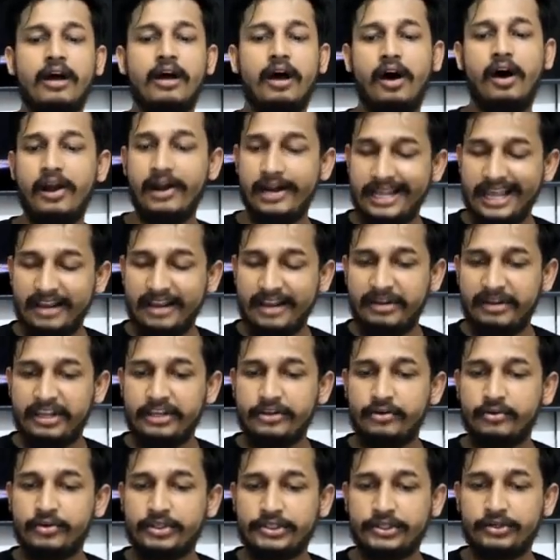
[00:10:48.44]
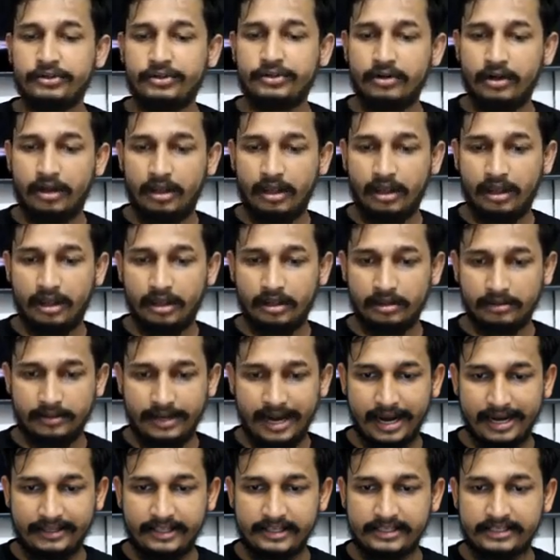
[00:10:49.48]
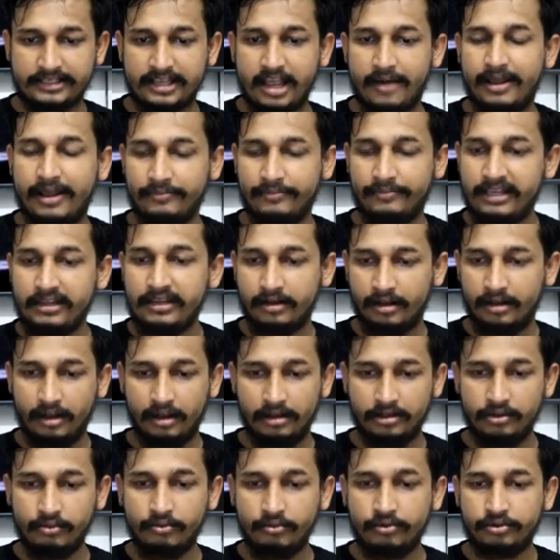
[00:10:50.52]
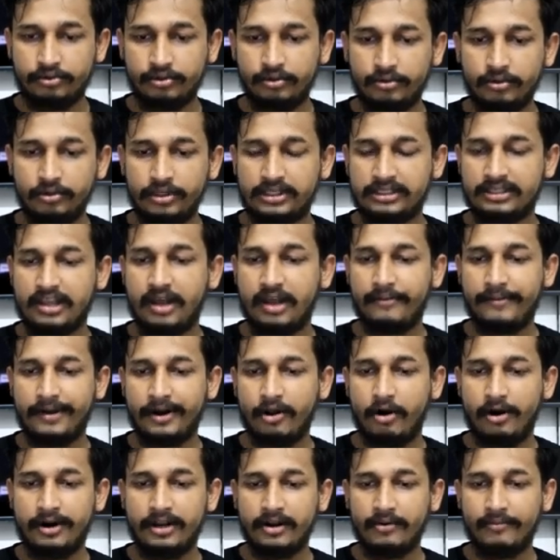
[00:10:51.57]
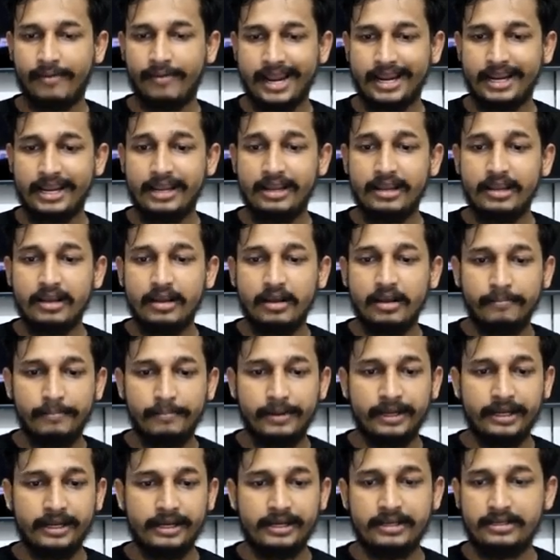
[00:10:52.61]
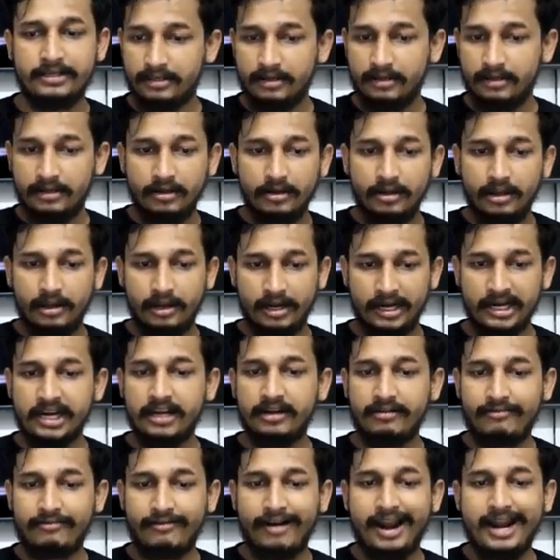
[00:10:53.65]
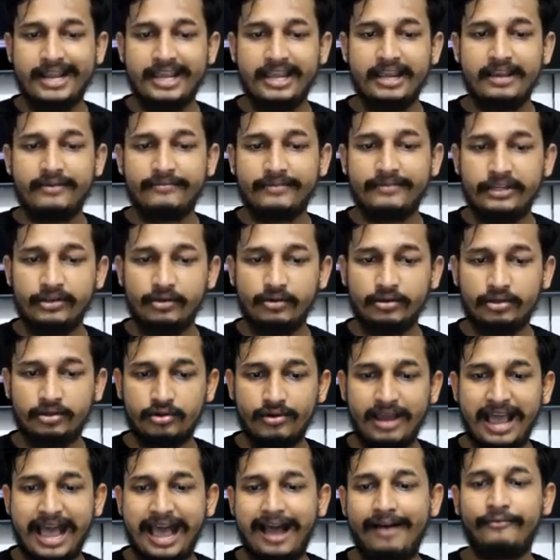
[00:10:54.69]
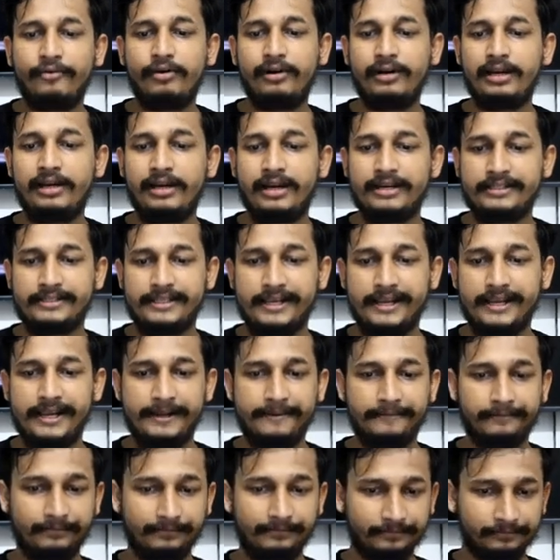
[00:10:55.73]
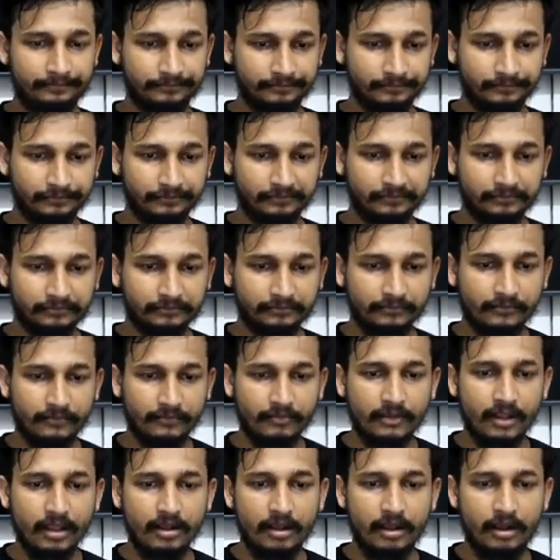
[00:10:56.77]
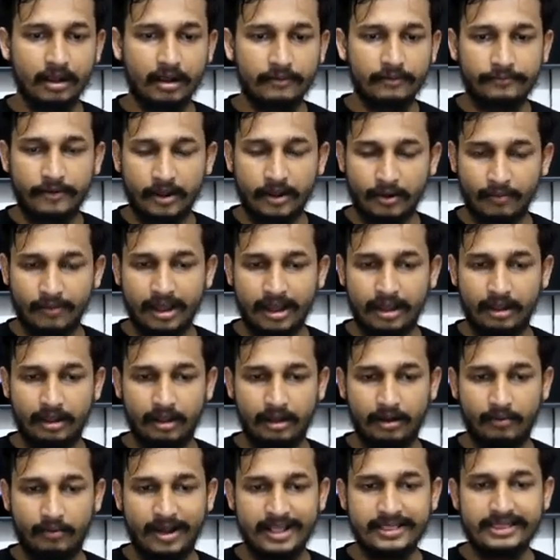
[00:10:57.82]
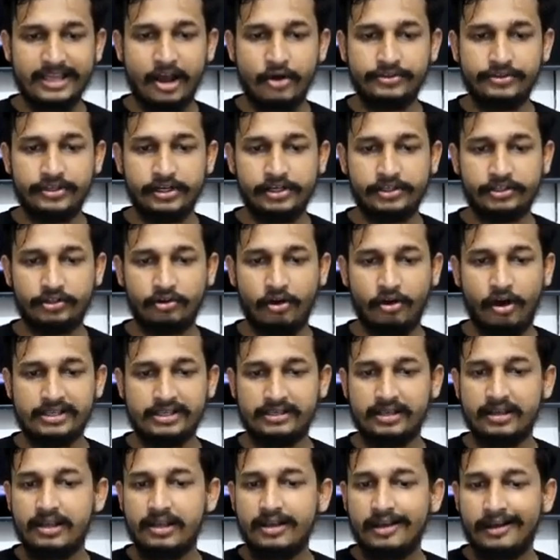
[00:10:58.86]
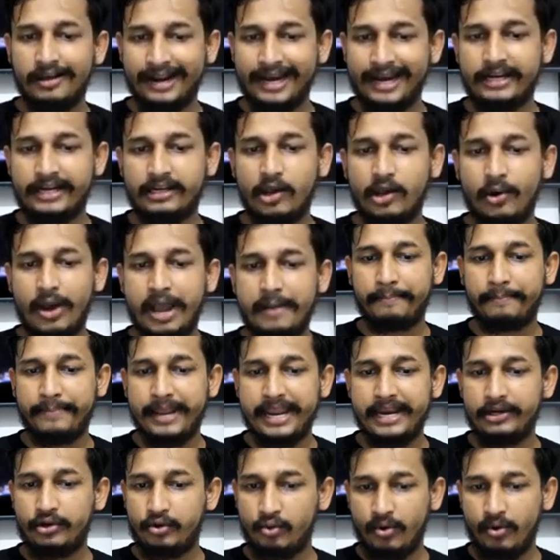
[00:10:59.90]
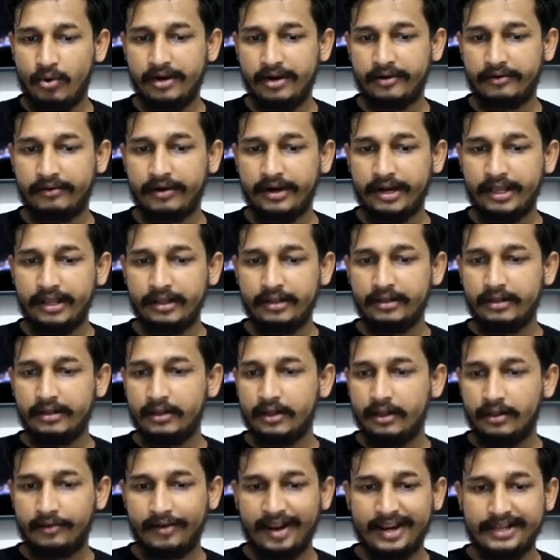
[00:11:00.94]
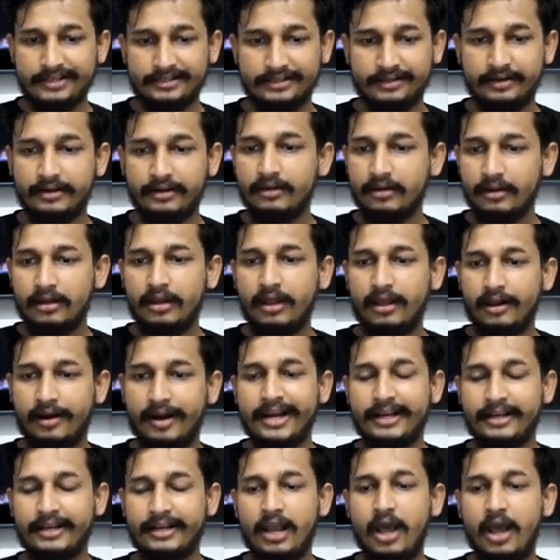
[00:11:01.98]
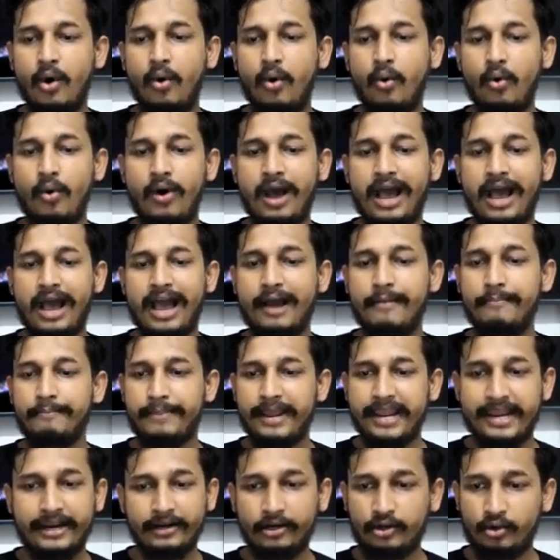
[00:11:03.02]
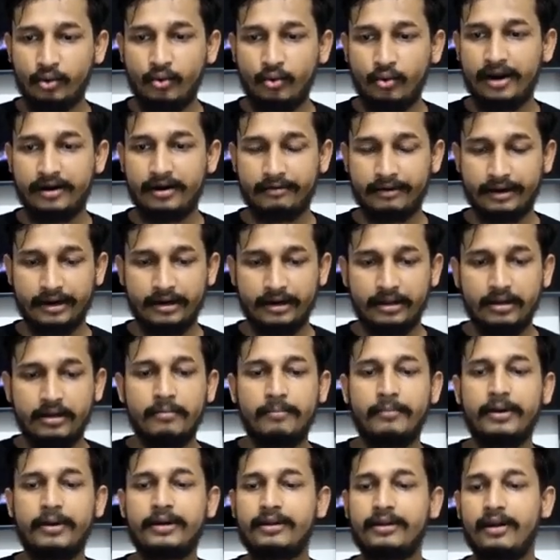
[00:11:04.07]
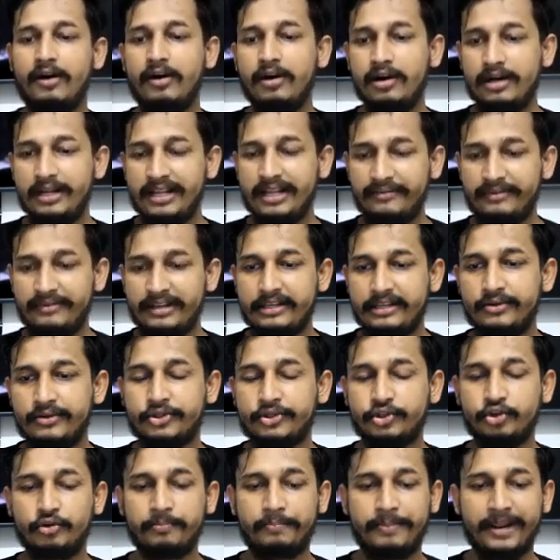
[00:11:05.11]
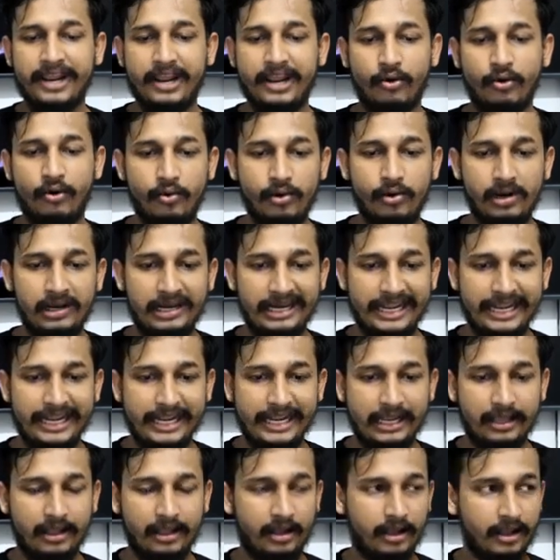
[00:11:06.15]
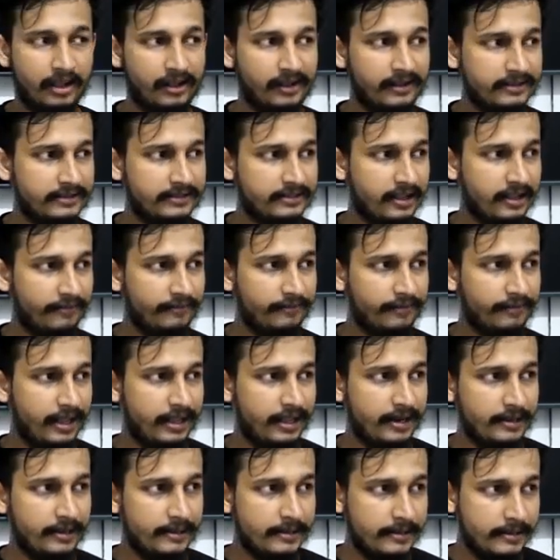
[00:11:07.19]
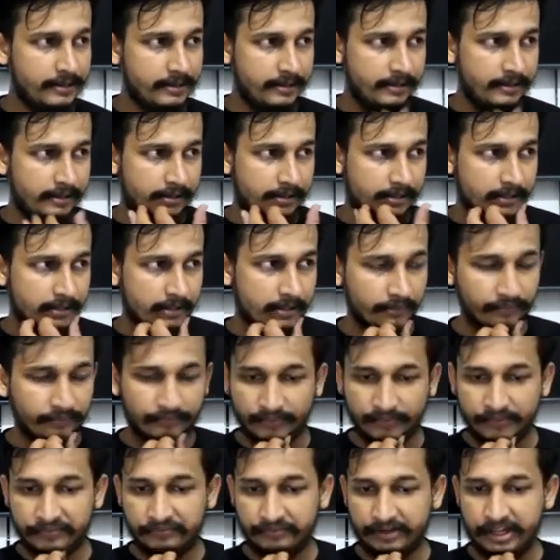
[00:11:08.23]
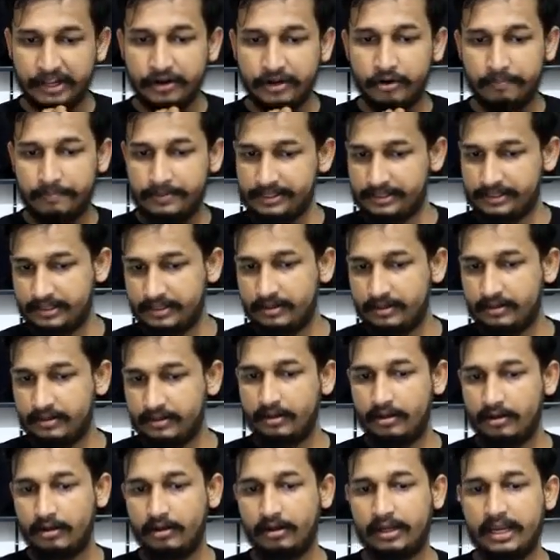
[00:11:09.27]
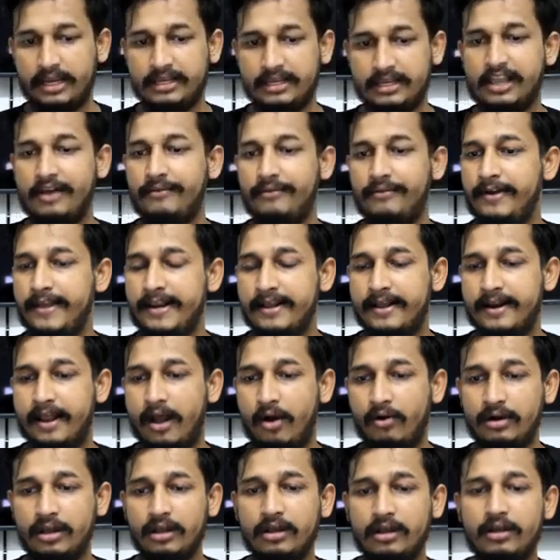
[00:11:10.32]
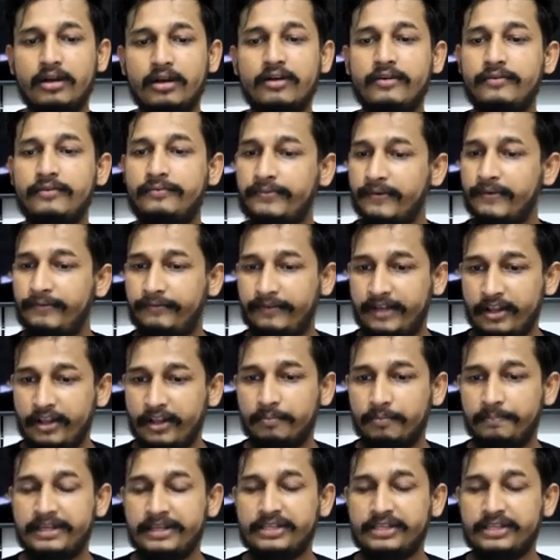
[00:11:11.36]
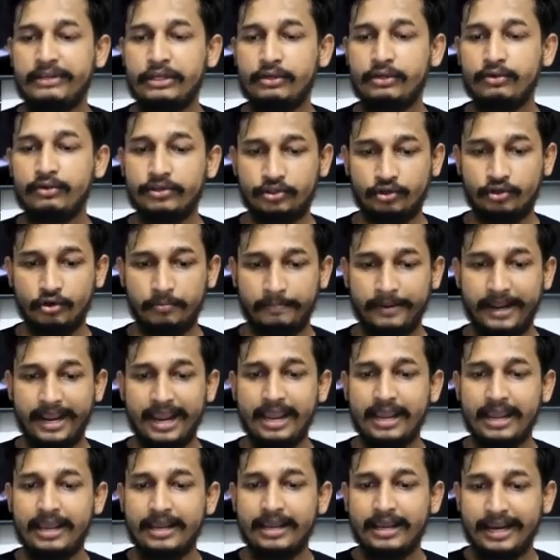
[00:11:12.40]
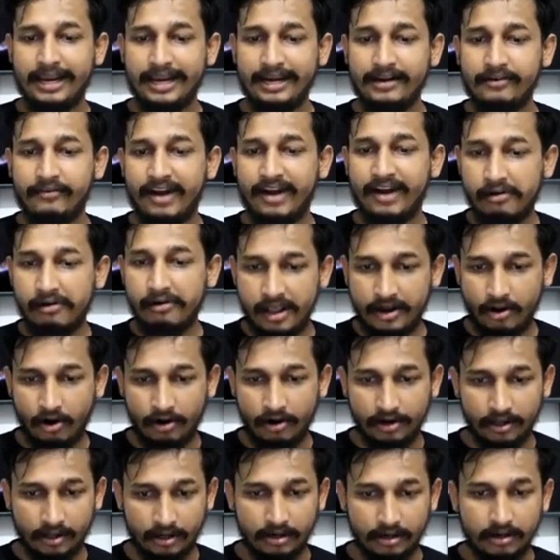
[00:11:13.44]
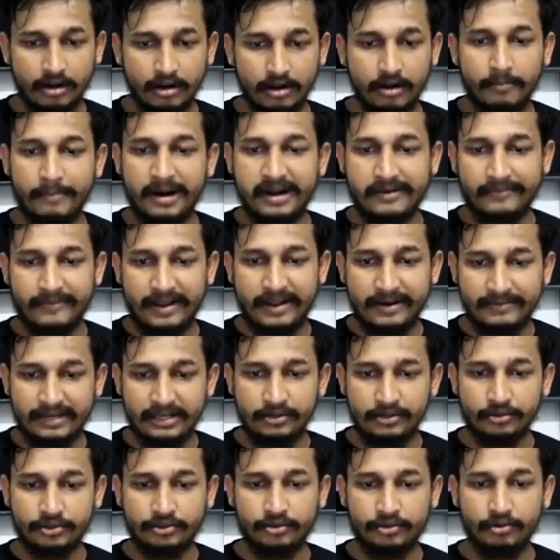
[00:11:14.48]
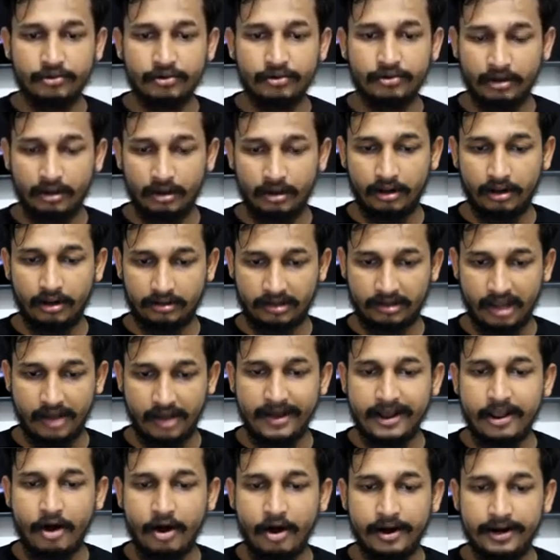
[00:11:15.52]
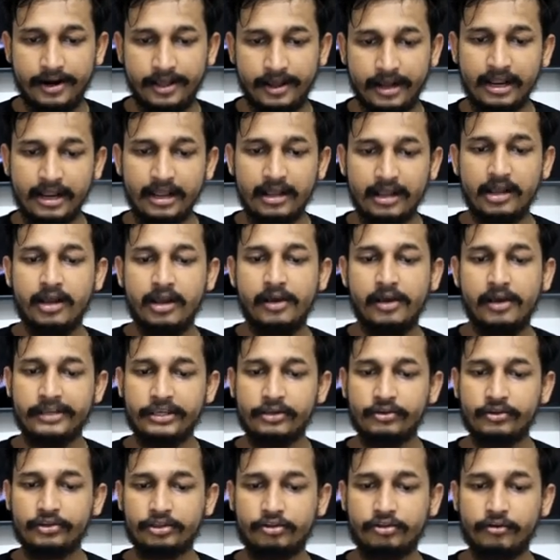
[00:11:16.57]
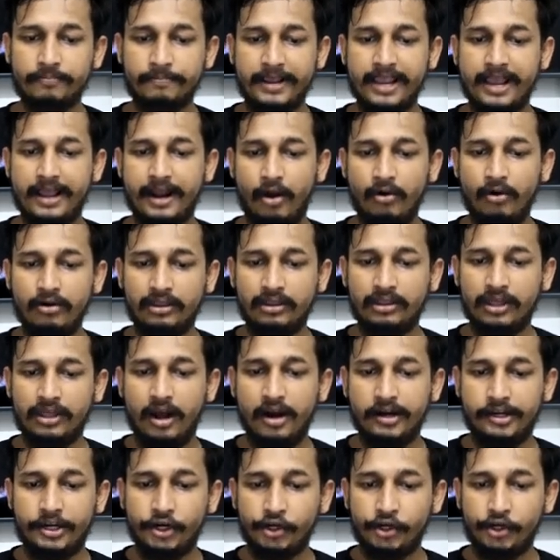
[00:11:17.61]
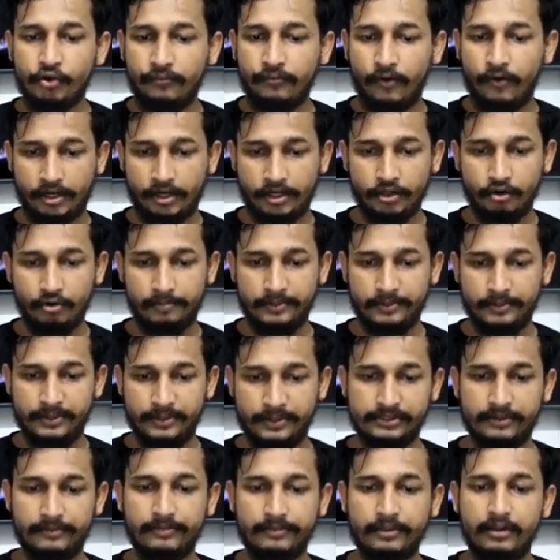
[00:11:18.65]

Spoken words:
Earlier we used to get this cover. We used to do this cover order. Why? Because in intraday we used to have only, let's say, for 1000 stocks. Right now paying 200. Right now I'm paying 200. But earlier we used to pay only somewhere 50 rupees. Okay, somewhere around 50 rupees we used to pay in regular order. But when we used to cover order, we used to pay around 30 to 40 rupees.